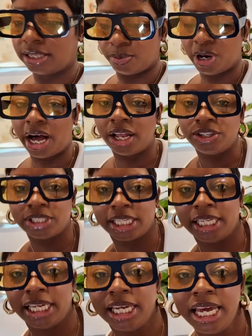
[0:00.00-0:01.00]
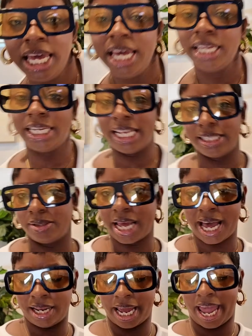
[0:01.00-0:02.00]
some colors in it, let's
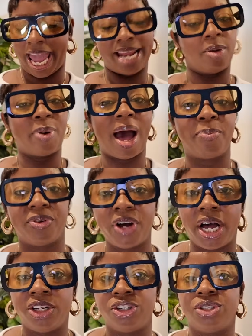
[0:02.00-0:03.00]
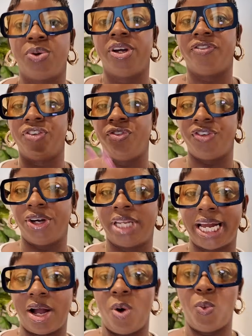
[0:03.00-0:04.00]
not add a pop of color. So if you feel
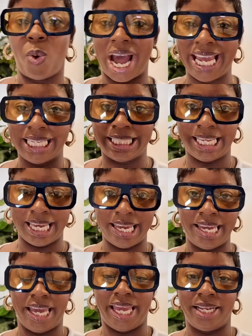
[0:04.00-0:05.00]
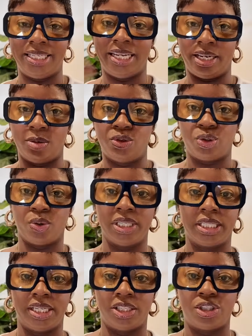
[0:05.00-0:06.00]
a white tee and denim
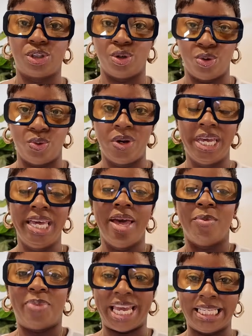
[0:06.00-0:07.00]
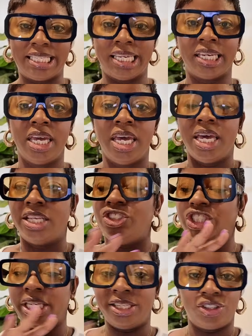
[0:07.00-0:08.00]
shorts is too basic,
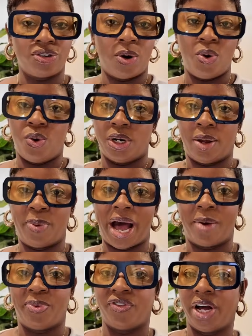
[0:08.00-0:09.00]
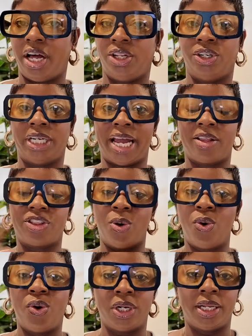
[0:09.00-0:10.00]
just throw on a pop of color.
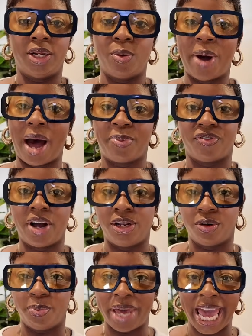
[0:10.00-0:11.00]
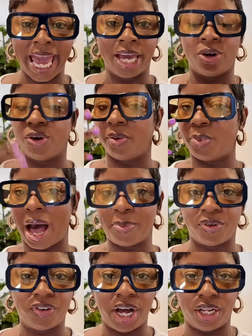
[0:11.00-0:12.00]
Throw on a little pop of color bag or a pop
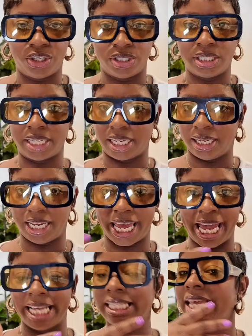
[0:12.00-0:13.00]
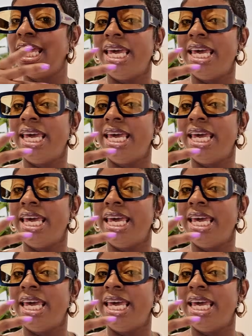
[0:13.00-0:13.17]
of color sunglass,